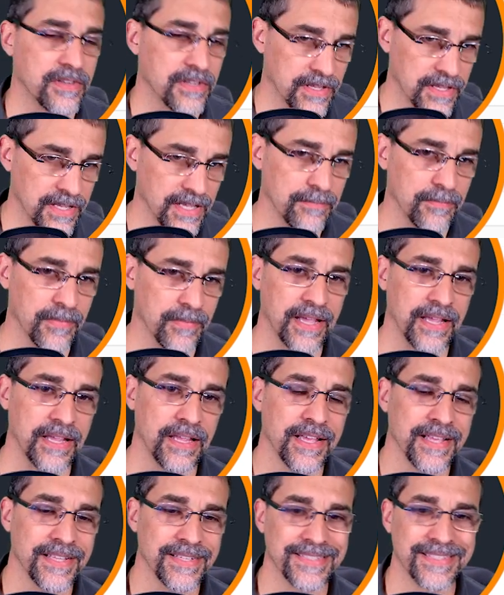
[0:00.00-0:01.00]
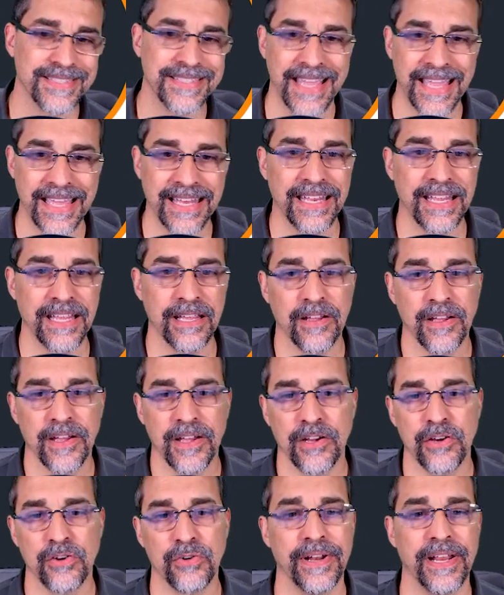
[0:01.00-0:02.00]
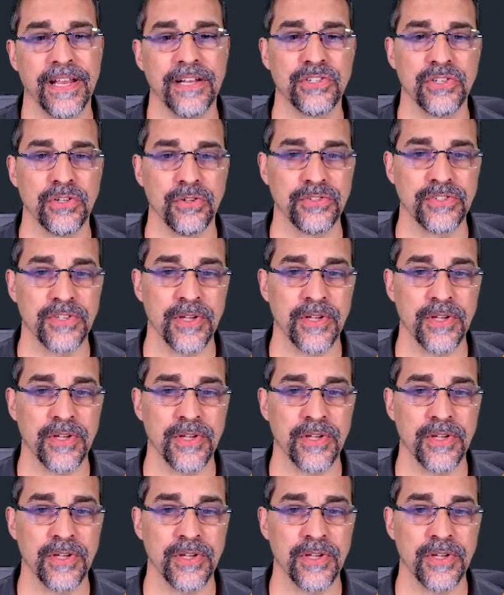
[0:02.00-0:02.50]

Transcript: get my scanning credentials